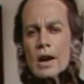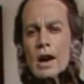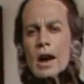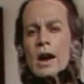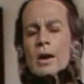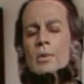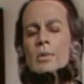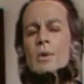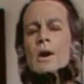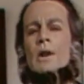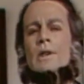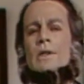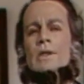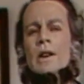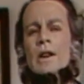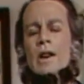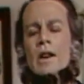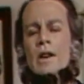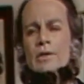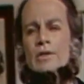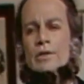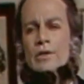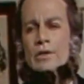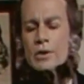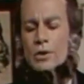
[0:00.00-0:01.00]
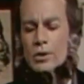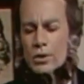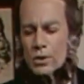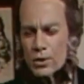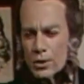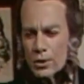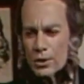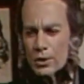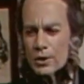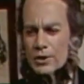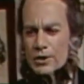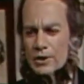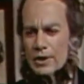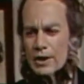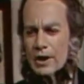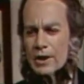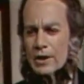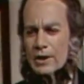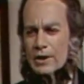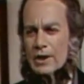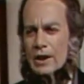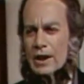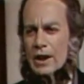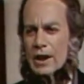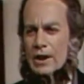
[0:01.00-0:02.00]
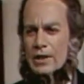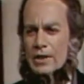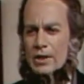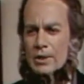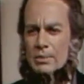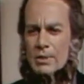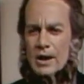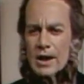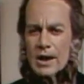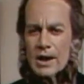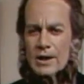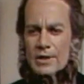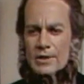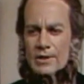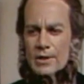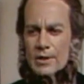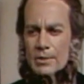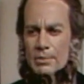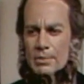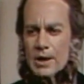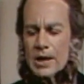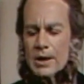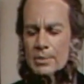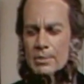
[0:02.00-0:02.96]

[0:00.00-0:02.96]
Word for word: I want to have schools to entertain the minds of the